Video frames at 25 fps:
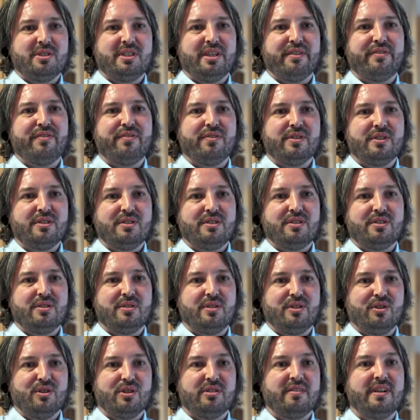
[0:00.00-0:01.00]
different to
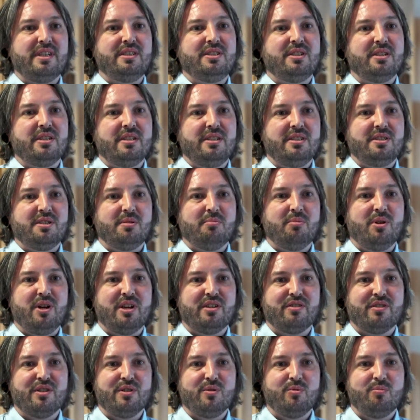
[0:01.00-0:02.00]
the other engineers in my
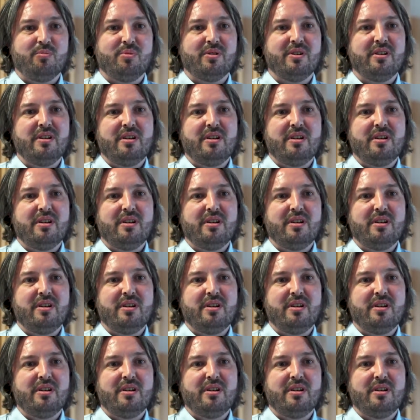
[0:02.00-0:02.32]
group.